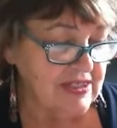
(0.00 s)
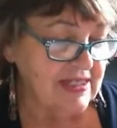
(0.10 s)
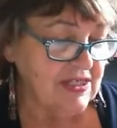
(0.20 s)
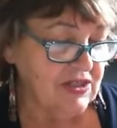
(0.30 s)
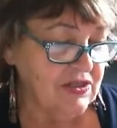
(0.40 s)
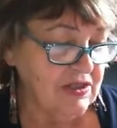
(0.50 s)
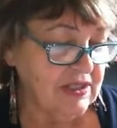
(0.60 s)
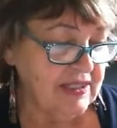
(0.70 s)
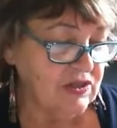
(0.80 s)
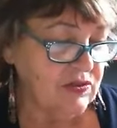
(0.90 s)
here
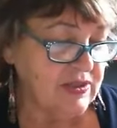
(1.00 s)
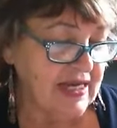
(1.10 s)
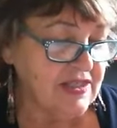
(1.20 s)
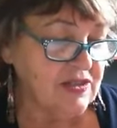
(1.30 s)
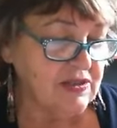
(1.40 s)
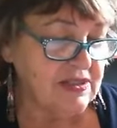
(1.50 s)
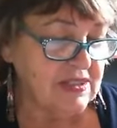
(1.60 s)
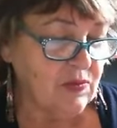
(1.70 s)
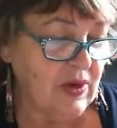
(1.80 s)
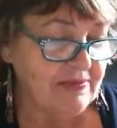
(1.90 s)
clean utensils
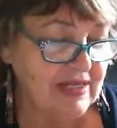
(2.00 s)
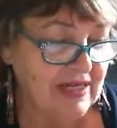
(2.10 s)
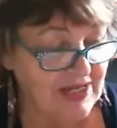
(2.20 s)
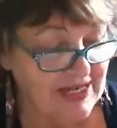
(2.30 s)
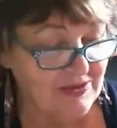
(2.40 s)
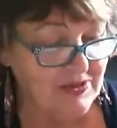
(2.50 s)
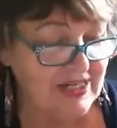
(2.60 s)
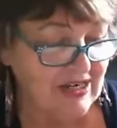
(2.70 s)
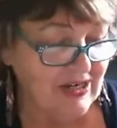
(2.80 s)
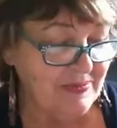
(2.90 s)
and wipe down
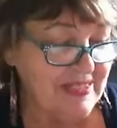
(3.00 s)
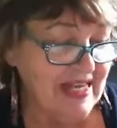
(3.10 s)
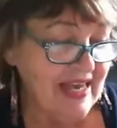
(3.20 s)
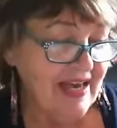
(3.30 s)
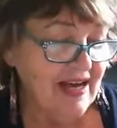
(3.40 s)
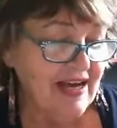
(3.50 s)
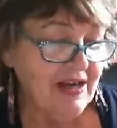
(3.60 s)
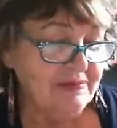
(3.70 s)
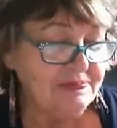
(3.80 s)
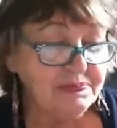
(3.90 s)
countertops
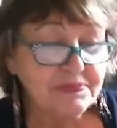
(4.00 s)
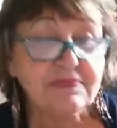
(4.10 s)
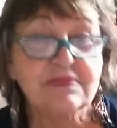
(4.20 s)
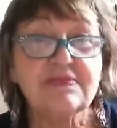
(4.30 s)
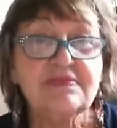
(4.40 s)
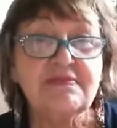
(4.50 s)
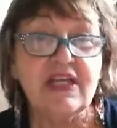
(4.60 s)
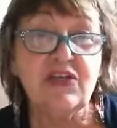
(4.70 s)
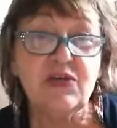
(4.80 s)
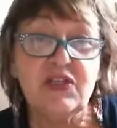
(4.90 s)
um,
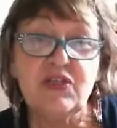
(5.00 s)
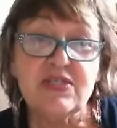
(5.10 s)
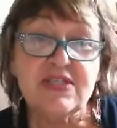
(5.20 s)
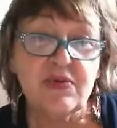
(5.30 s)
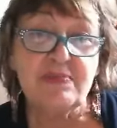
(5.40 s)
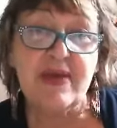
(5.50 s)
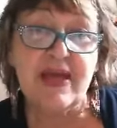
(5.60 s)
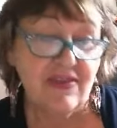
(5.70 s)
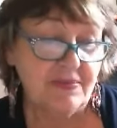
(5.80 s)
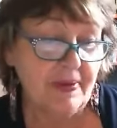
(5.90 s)
you can use it when
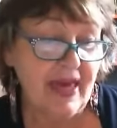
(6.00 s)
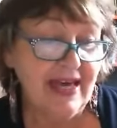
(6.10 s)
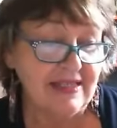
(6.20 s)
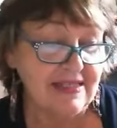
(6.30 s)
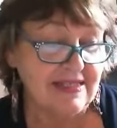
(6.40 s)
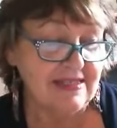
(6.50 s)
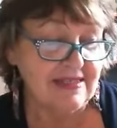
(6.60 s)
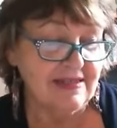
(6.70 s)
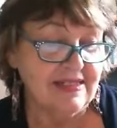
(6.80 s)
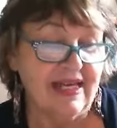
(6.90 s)
bathing pets
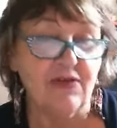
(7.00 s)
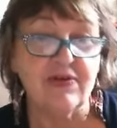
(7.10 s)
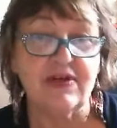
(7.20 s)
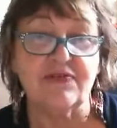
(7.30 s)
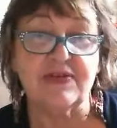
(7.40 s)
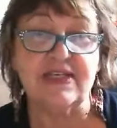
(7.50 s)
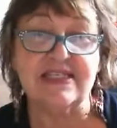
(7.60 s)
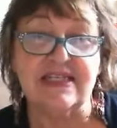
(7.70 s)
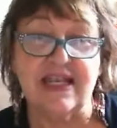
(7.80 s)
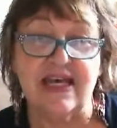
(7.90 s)
to get rid of
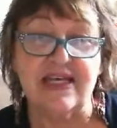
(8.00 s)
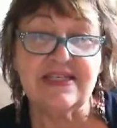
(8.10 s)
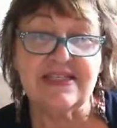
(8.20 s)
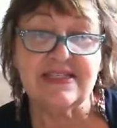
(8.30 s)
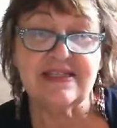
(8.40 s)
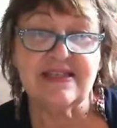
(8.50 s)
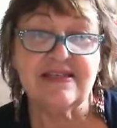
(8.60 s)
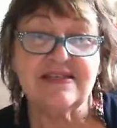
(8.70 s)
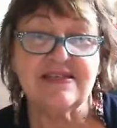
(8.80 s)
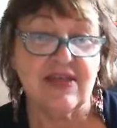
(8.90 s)
fleas and lice
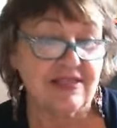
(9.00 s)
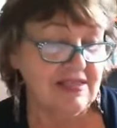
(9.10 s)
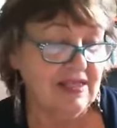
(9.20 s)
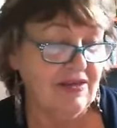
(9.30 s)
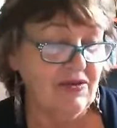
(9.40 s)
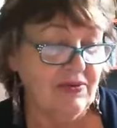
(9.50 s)
so yeah, that's oh, yeah.